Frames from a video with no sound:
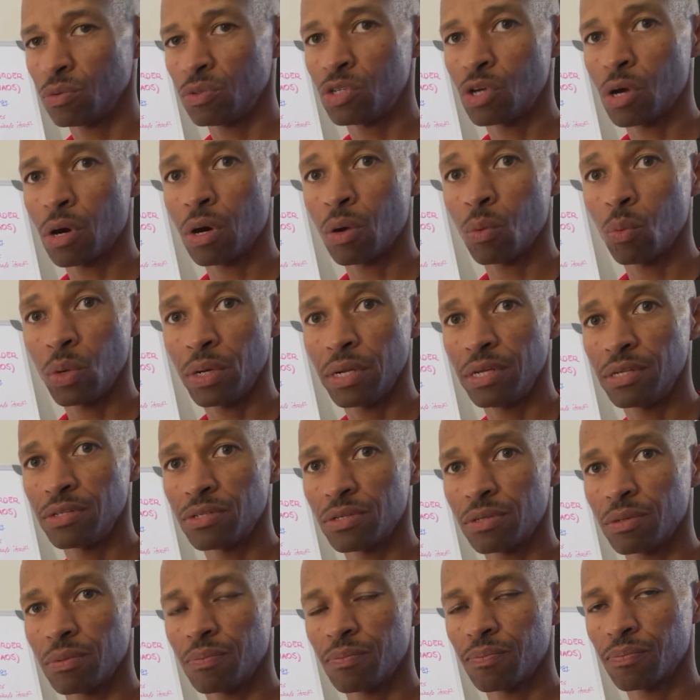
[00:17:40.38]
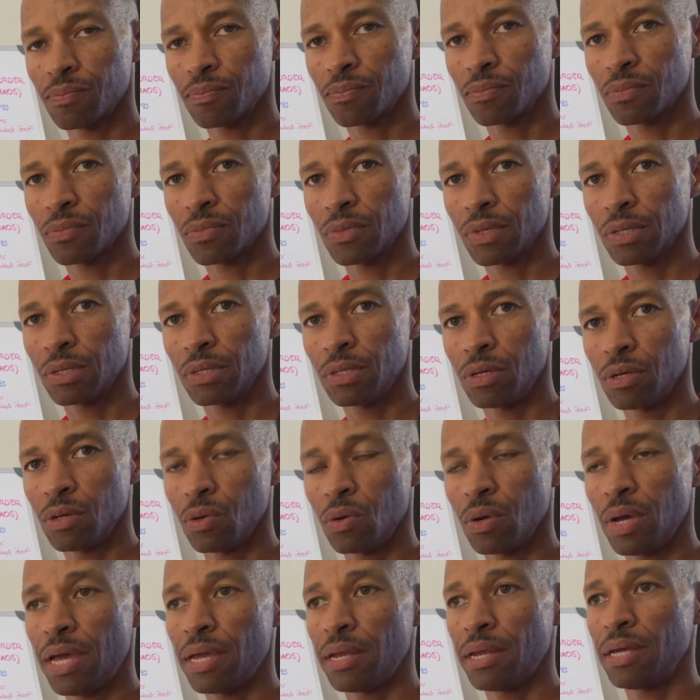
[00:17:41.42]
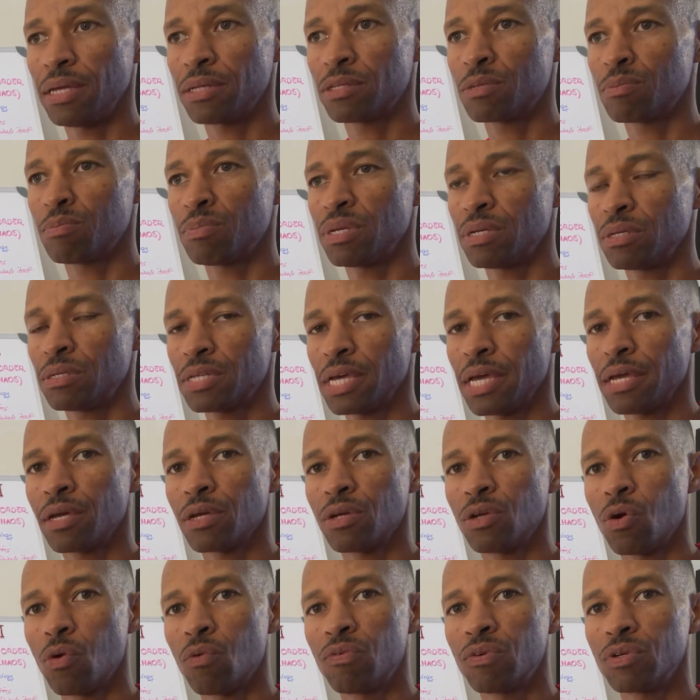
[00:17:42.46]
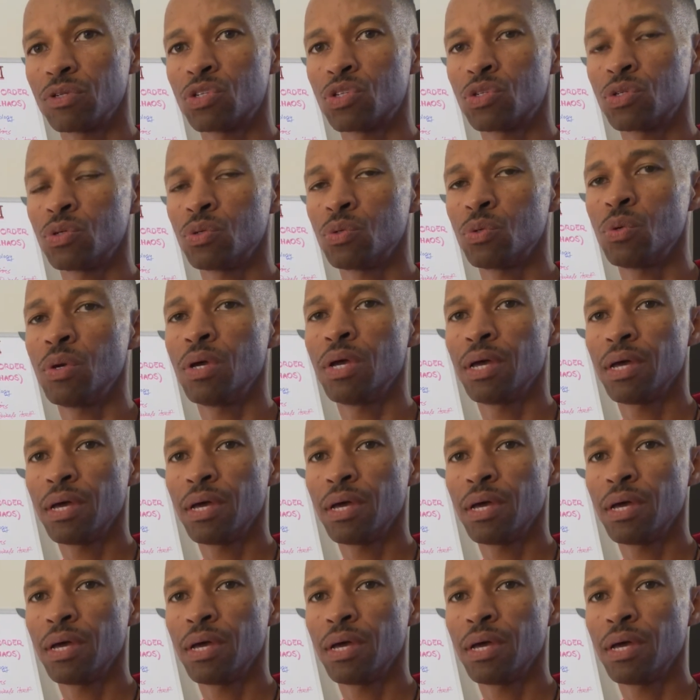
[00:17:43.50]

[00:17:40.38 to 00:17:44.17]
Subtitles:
Darwinism, and it's been taken over to